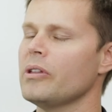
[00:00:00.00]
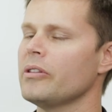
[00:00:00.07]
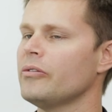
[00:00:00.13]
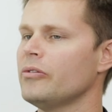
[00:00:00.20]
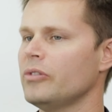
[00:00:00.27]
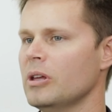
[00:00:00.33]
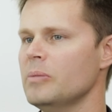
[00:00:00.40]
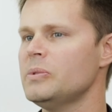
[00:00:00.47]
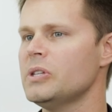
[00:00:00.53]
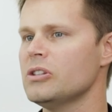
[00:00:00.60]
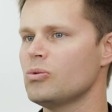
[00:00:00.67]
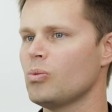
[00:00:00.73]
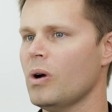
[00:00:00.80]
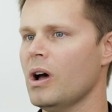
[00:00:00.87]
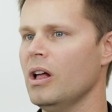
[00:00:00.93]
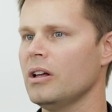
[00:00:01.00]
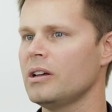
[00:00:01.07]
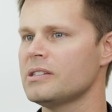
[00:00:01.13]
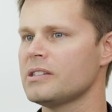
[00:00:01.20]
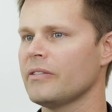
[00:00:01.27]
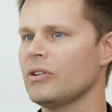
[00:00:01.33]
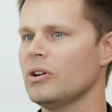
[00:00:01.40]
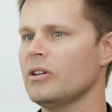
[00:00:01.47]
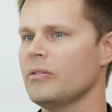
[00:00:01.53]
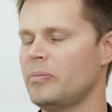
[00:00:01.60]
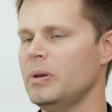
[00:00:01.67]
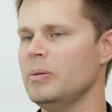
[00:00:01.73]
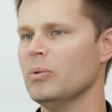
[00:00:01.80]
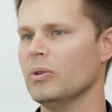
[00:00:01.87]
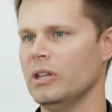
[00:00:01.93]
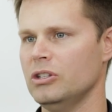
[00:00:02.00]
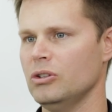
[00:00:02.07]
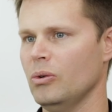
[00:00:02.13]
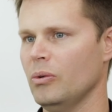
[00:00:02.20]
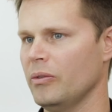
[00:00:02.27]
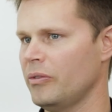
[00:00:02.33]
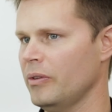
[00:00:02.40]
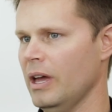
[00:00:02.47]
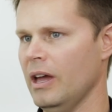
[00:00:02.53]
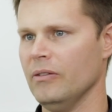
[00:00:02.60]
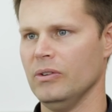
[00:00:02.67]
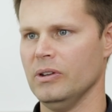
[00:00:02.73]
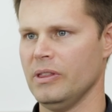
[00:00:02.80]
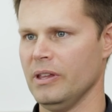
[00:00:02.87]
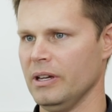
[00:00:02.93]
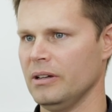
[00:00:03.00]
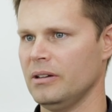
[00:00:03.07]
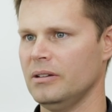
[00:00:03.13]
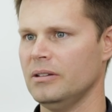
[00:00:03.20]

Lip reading: with flips as well? Because I've heard of people that do it with everything.